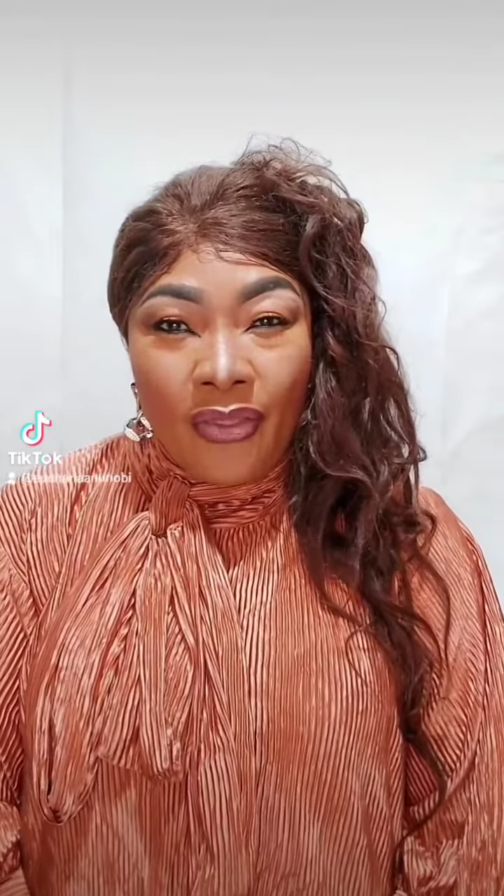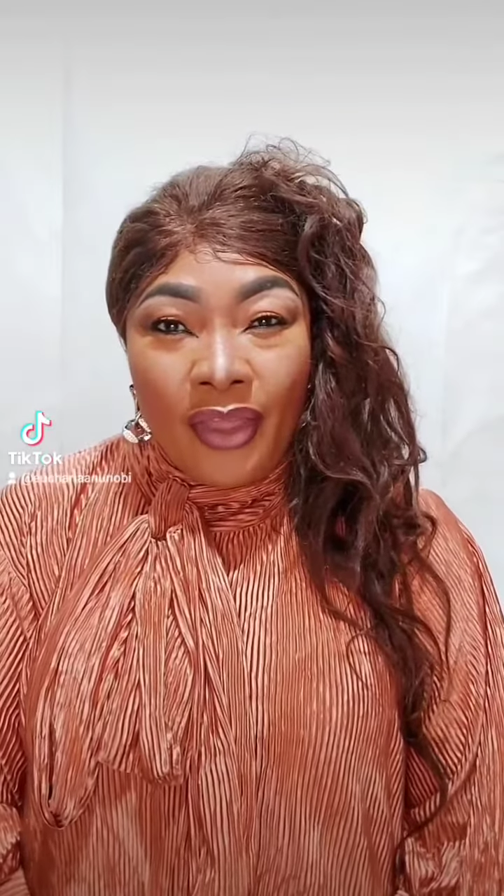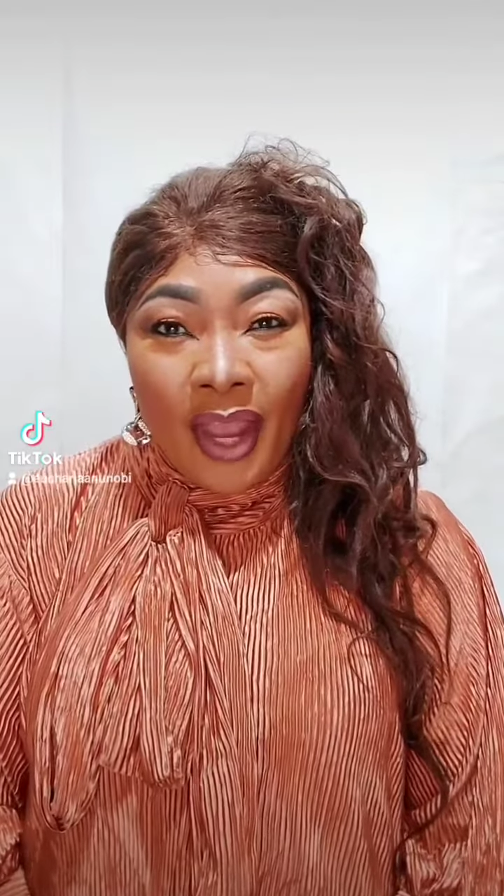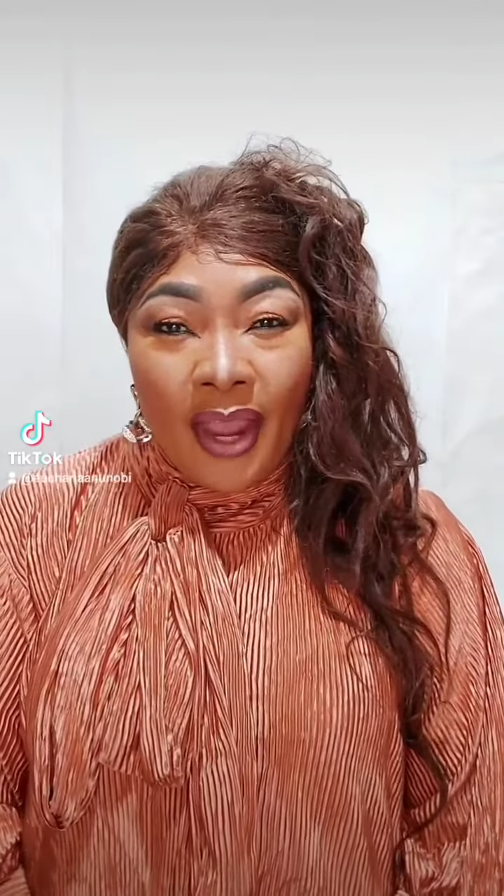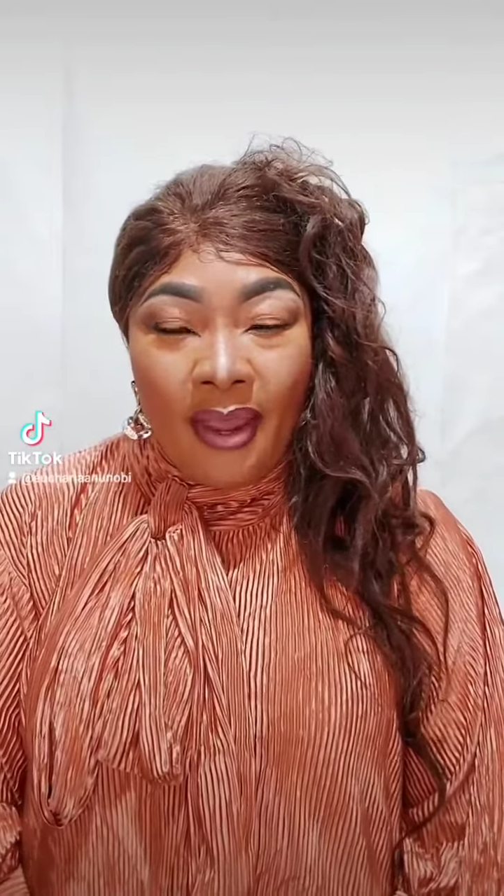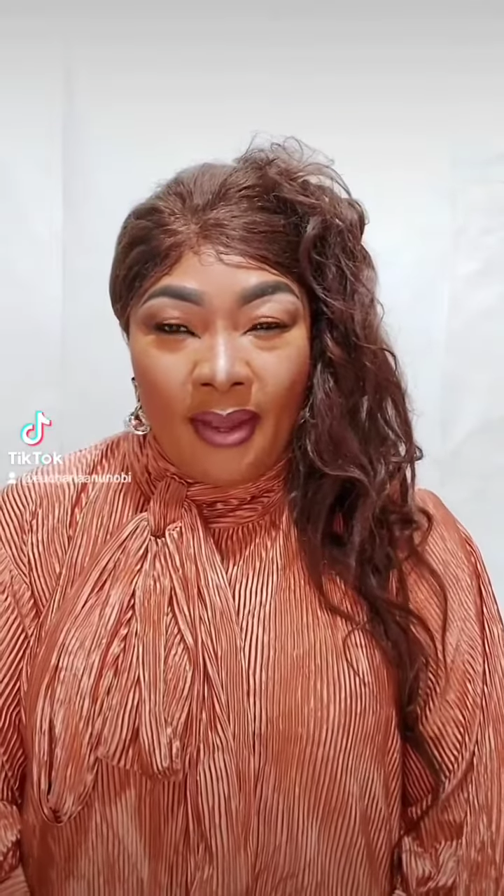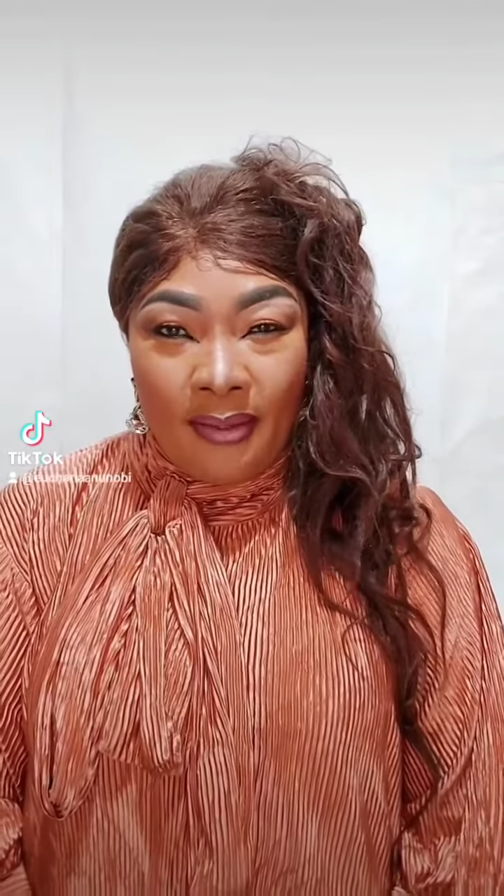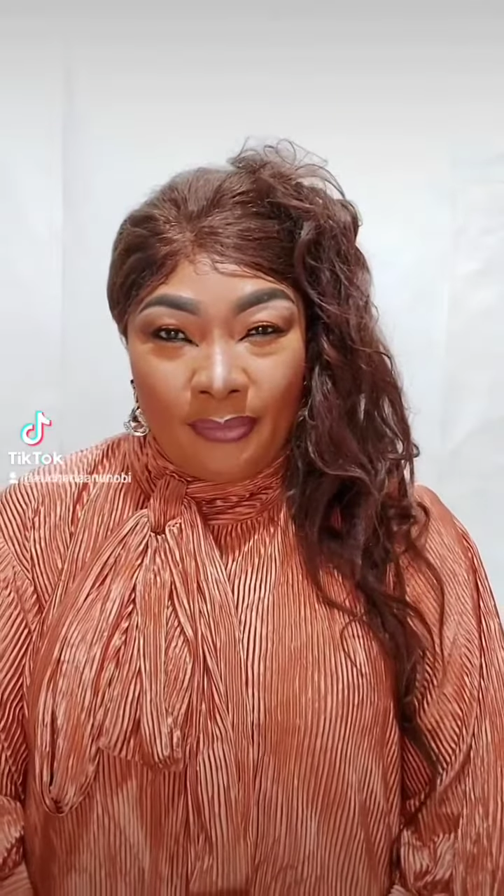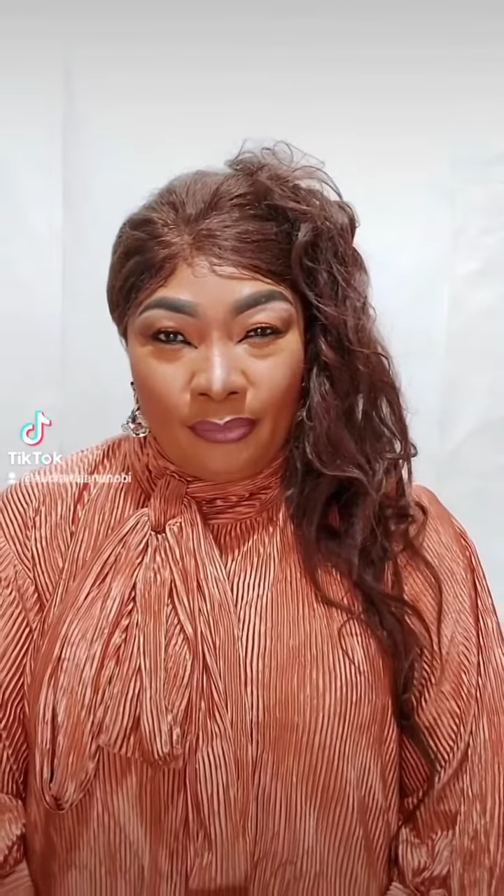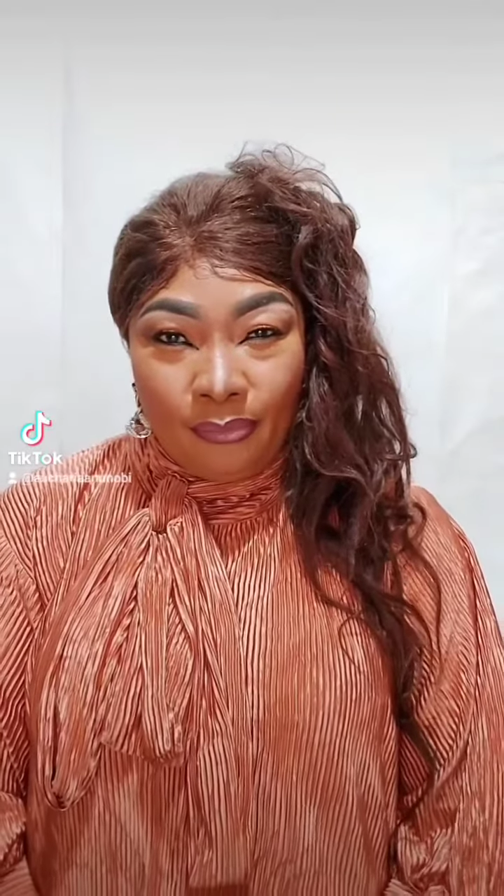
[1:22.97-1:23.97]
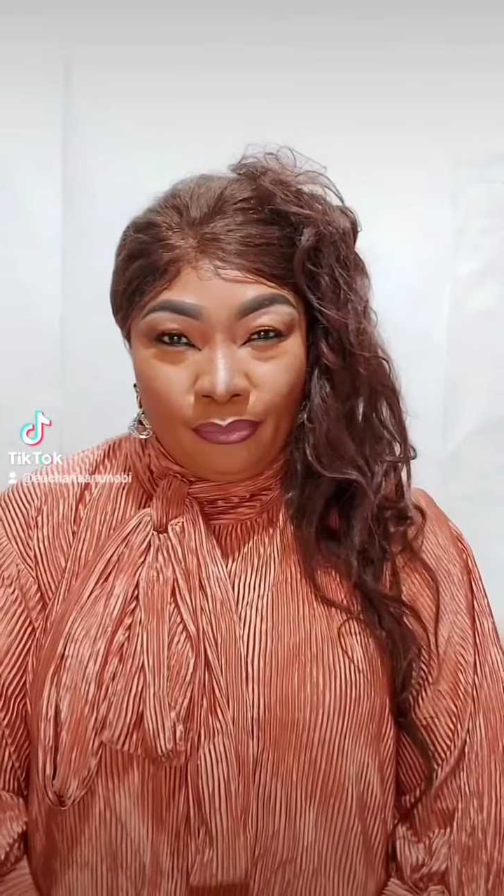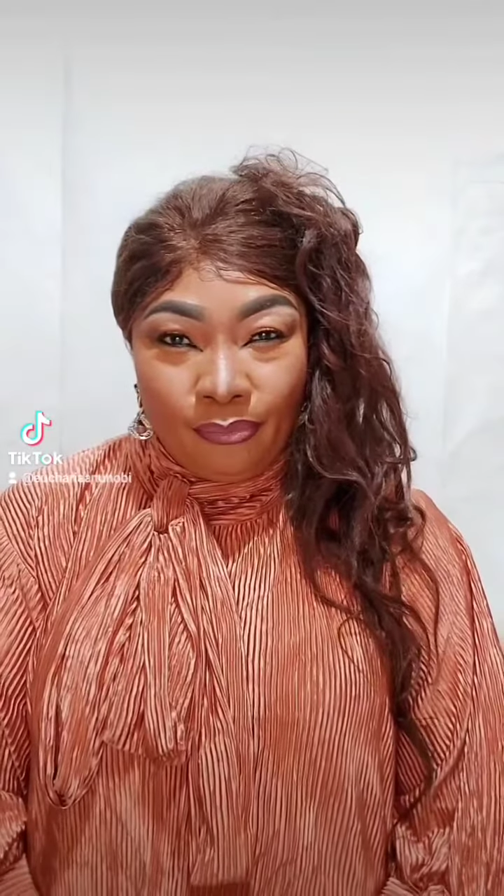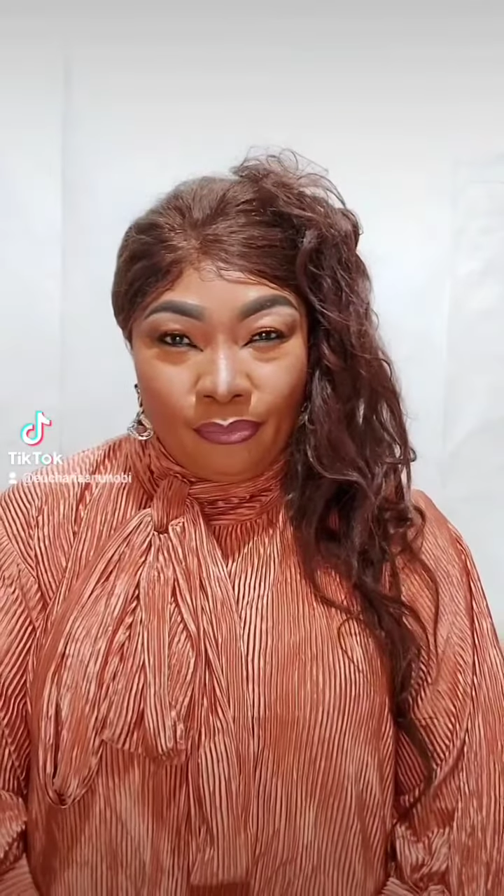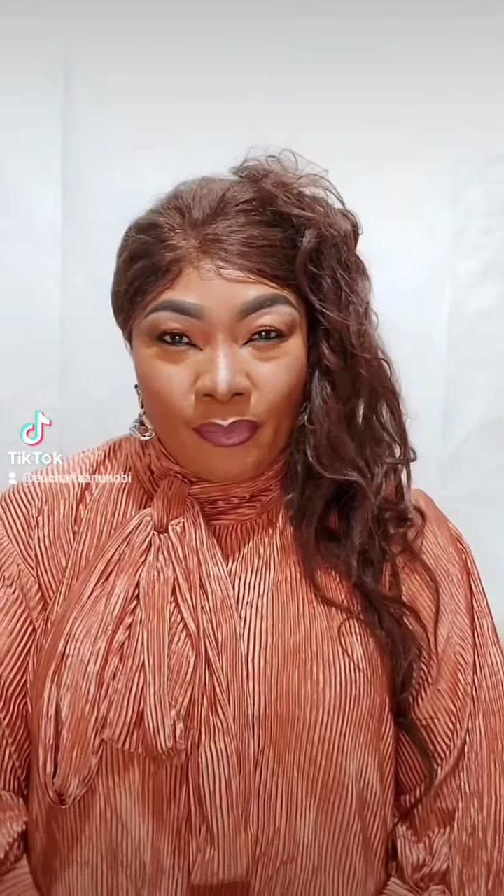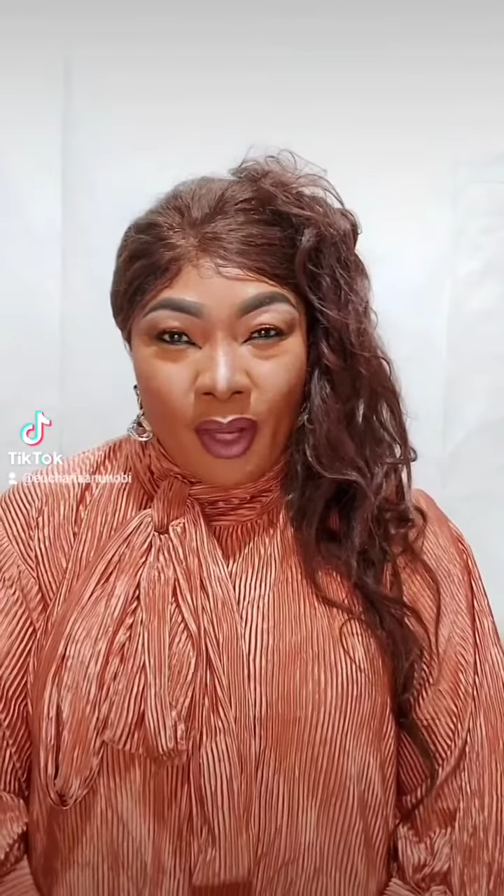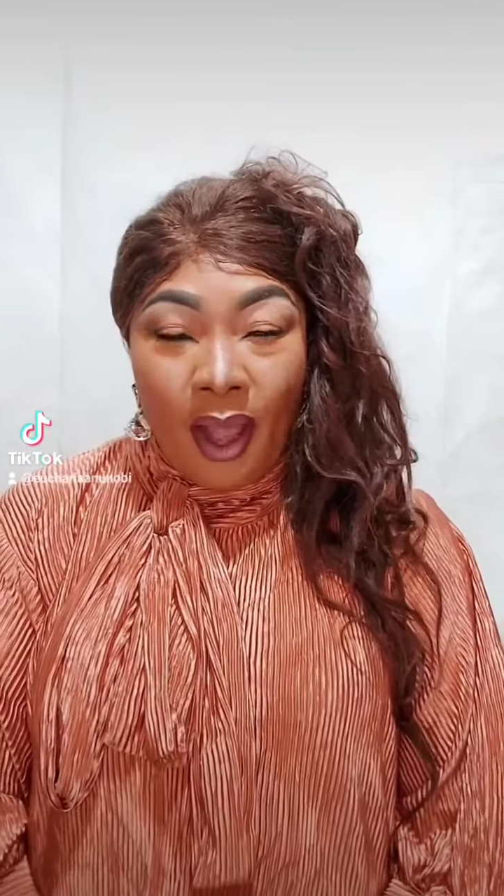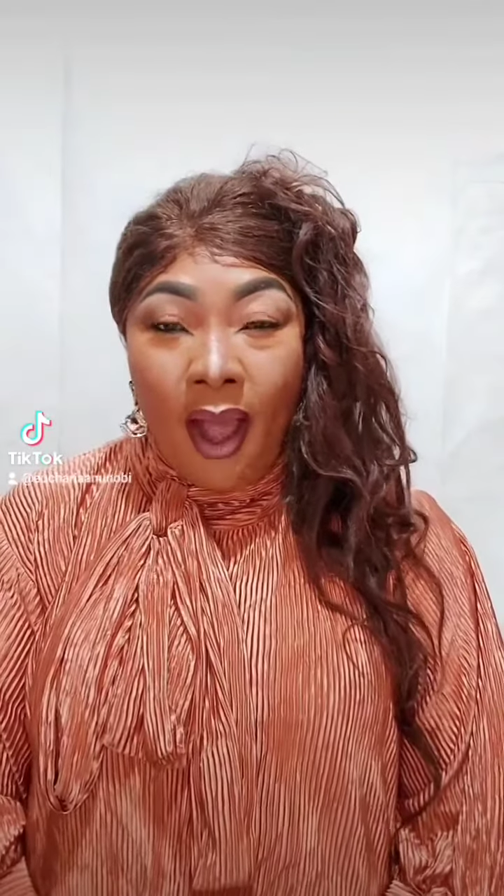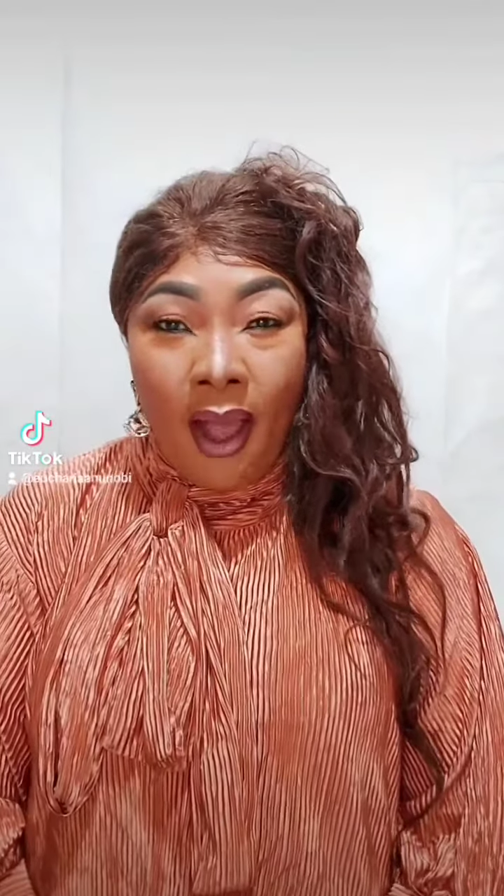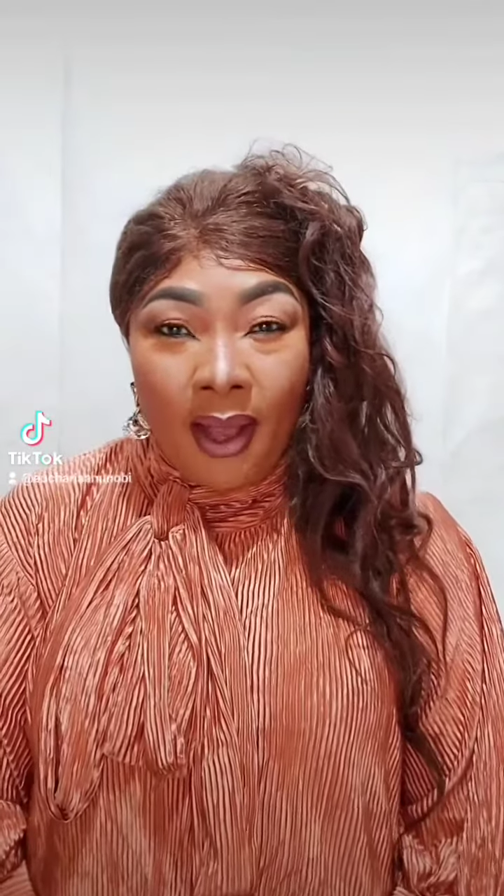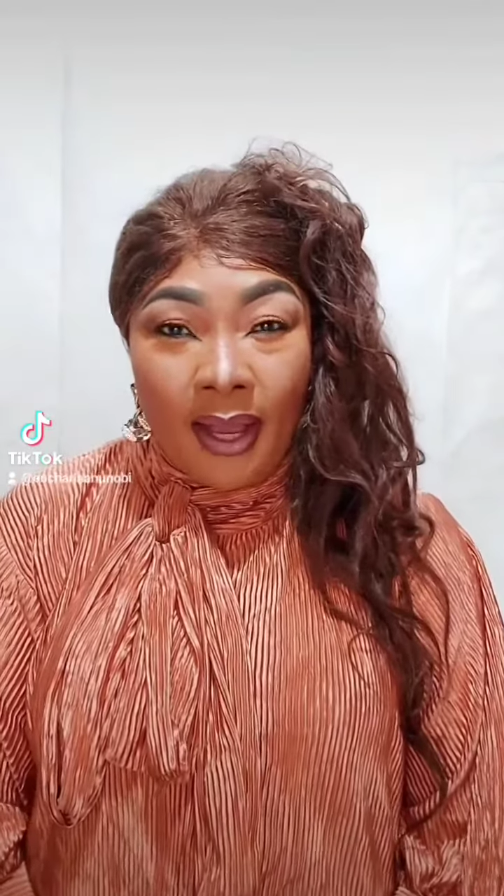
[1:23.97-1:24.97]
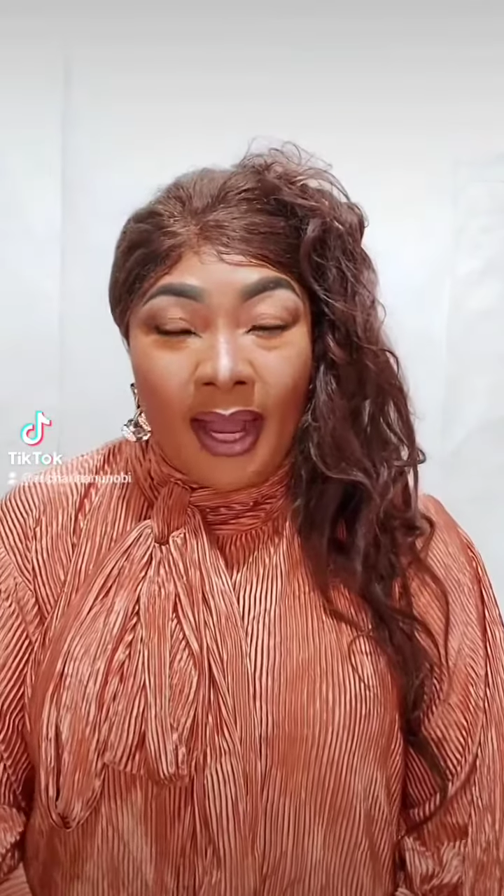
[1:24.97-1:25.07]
They are